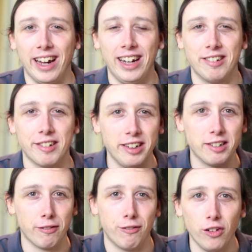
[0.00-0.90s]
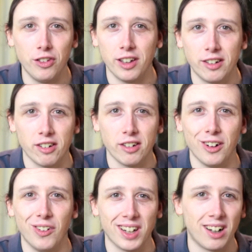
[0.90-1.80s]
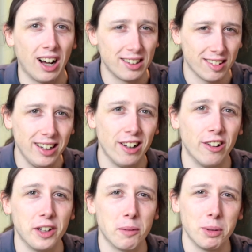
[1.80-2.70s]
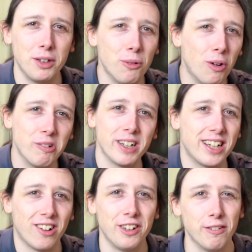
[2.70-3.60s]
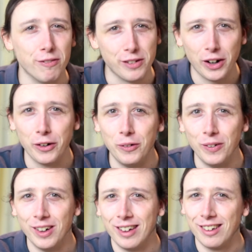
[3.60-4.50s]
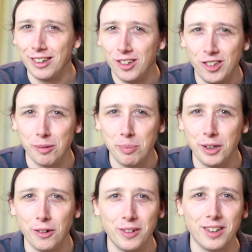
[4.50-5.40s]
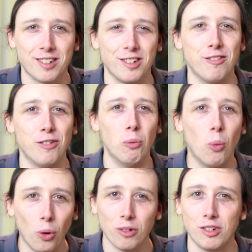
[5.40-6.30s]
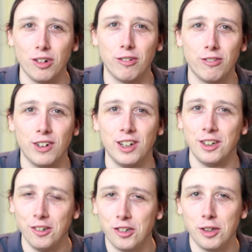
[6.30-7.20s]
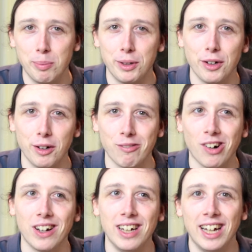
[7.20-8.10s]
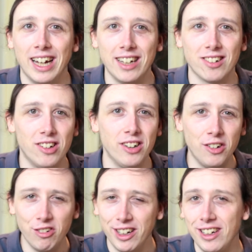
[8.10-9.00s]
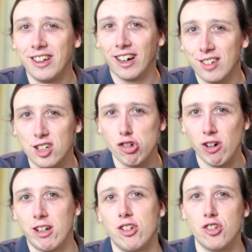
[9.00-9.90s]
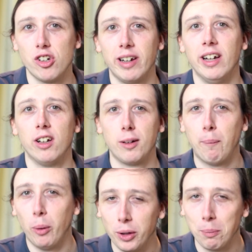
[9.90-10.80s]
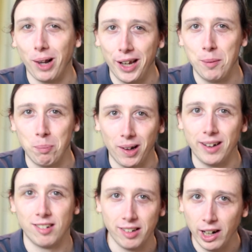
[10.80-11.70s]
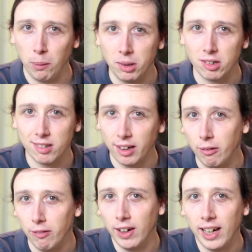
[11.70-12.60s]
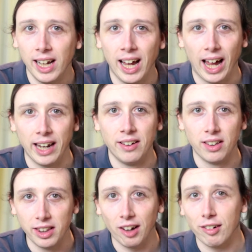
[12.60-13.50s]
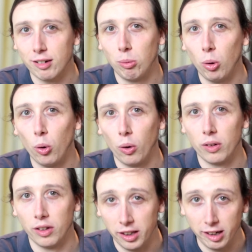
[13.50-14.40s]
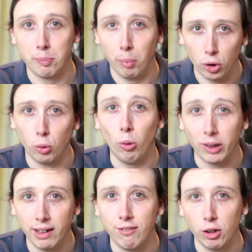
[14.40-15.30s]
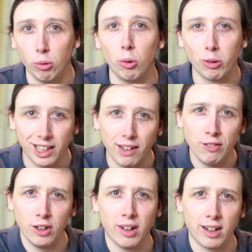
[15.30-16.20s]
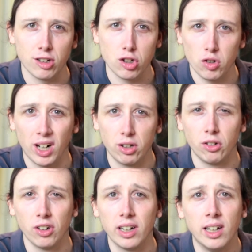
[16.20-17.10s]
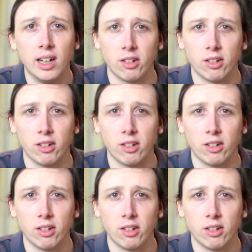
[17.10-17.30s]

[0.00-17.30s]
is a fun thing to do. And I say learning, but you already kind of know that you should be doing this stuff and what stuff you should be doing, right? It's that you need that strategy to put the plan in place and help you stick with it. And that's what this book will give you. It will give you that strategy